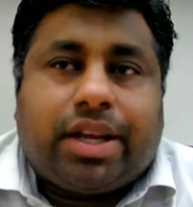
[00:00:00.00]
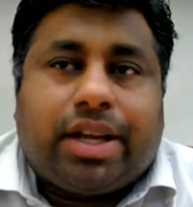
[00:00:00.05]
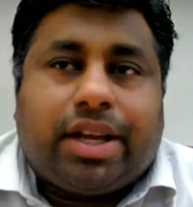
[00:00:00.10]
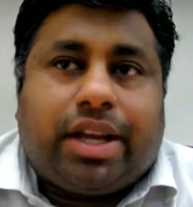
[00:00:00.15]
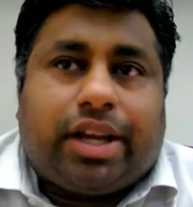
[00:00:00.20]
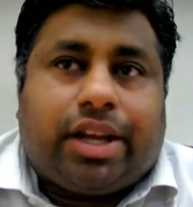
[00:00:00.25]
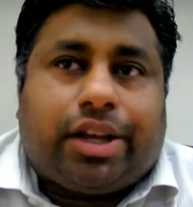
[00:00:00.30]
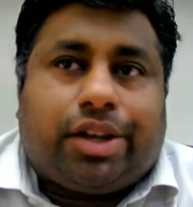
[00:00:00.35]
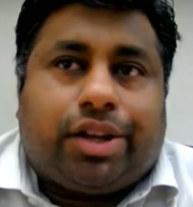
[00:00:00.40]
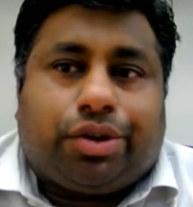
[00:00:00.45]

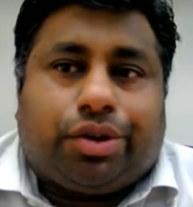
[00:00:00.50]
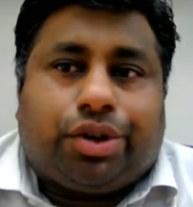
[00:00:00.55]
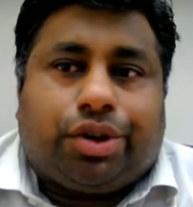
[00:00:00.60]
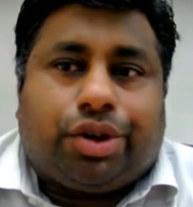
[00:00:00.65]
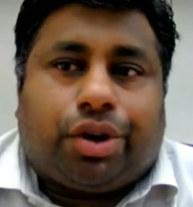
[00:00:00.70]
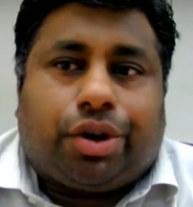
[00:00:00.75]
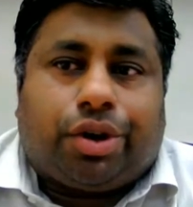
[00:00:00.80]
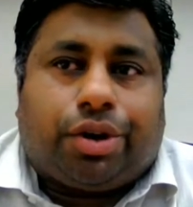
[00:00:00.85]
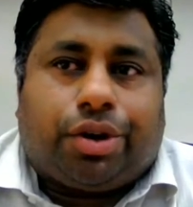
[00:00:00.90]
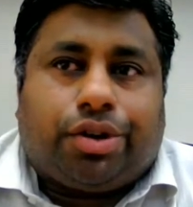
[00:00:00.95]
You know,
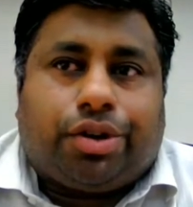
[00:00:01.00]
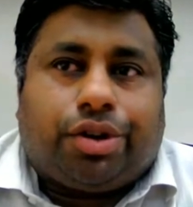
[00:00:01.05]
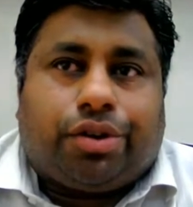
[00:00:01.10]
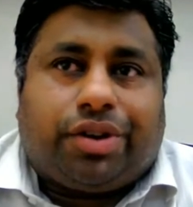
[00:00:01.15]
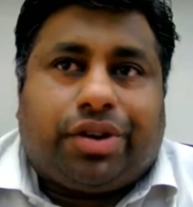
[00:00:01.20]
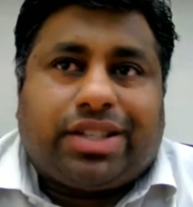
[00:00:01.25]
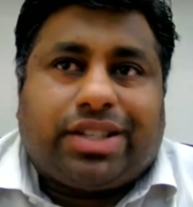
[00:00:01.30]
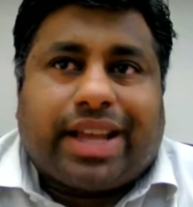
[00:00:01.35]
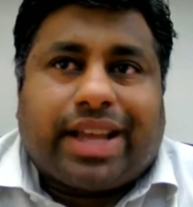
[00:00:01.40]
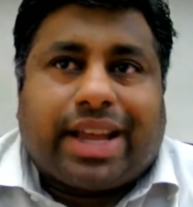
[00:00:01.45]
your
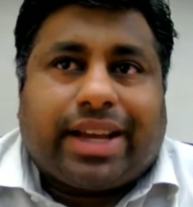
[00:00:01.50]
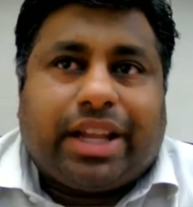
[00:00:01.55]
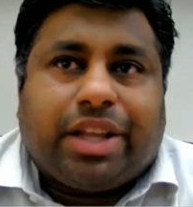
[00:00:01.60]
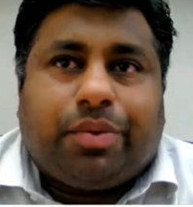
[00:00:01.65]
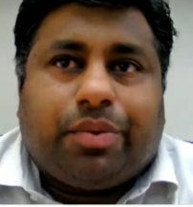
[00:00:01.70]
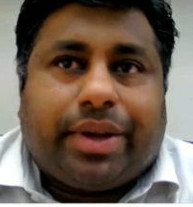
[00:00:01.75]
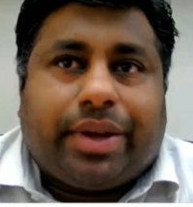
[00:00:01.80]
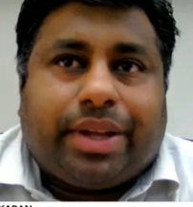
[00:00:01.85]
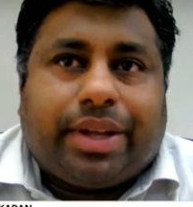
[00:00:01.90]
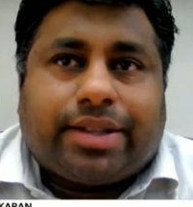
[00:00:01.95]

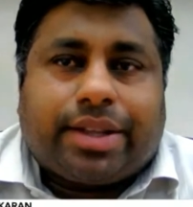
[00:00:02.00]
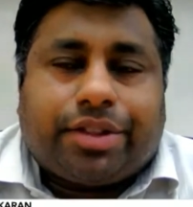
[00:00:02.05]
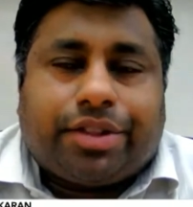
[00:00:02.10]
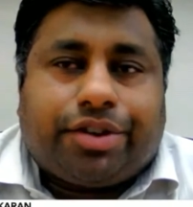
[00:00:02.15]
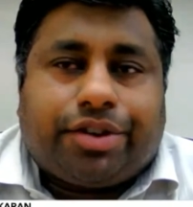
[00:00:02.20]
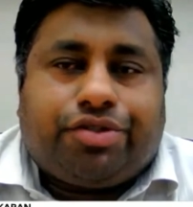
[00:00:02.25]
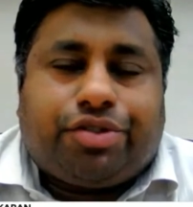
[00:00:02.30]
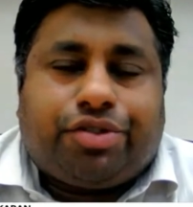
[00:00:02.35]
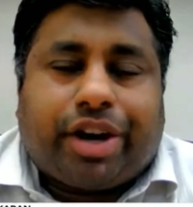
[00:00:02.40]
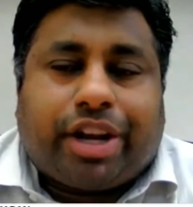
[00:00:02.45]
recycling waste that the
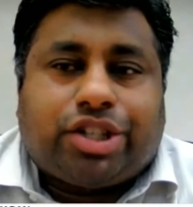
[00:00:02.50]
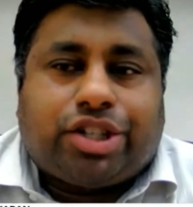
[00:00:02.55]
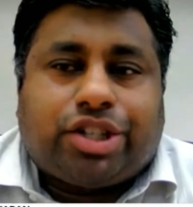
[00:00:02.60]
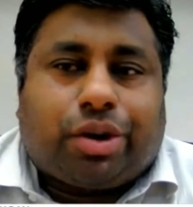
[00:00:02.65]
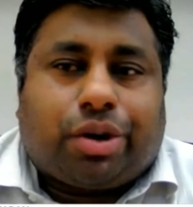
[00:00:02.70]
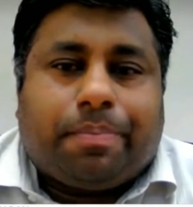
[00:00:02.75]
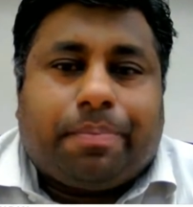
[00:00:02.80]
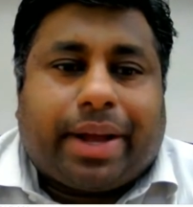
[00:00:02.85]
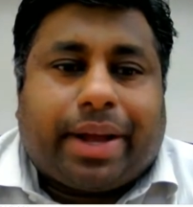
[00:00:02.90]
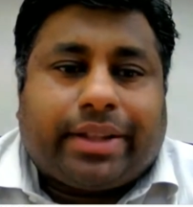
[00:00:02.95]
trash
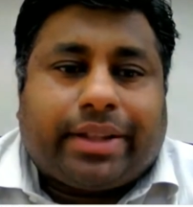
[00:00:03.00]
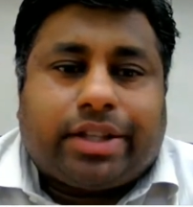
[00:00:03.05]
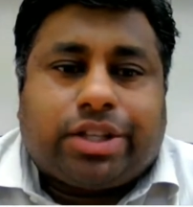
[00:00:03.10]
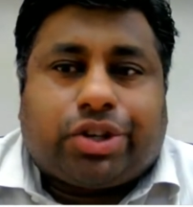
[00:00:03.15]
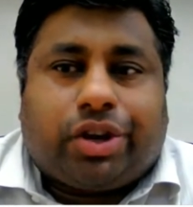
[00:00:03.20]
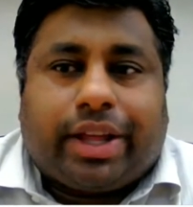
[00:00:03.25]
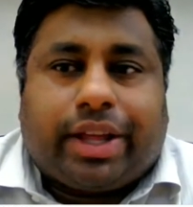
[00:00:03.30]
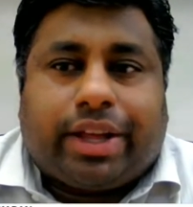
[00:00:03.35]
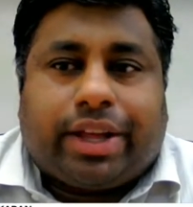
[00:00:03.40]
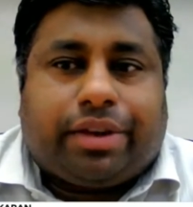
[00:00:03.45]
compactors
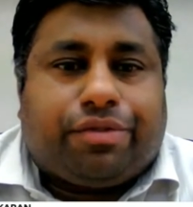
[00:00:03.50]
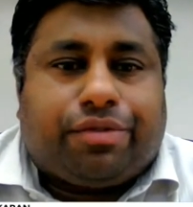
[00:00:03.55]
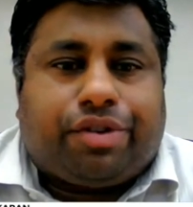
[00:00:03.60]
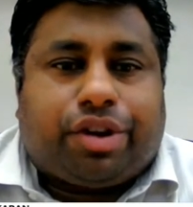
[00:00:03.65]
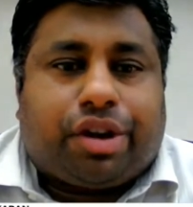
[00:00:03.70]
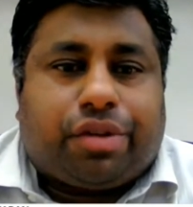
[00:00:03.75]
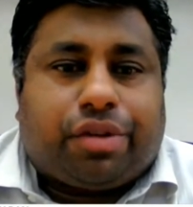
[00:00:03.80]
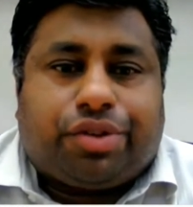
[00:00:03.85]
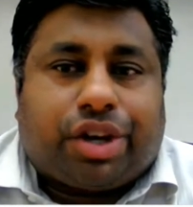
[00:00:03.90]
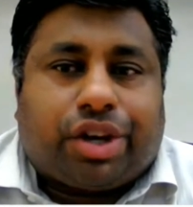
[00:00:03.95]
collect in
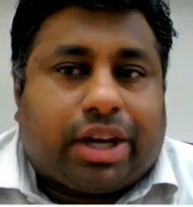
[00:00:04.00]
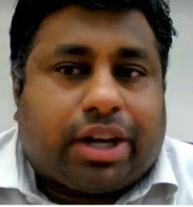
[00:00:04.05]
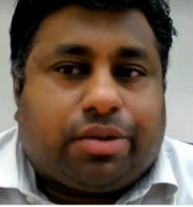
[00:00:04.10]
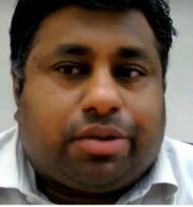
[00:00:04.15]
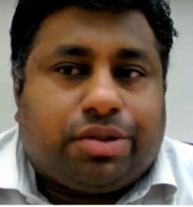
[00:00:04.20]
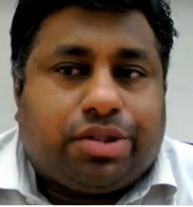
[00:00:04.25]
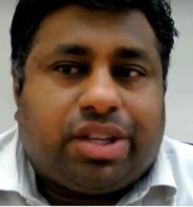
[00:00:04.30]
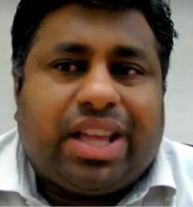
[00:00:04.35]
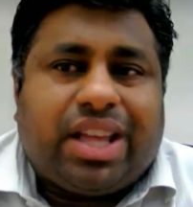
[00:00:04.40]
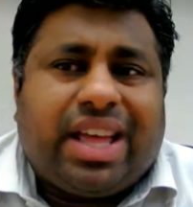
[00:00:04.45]
front of your
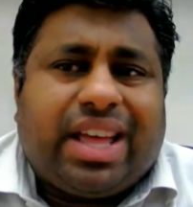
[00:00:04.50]
house.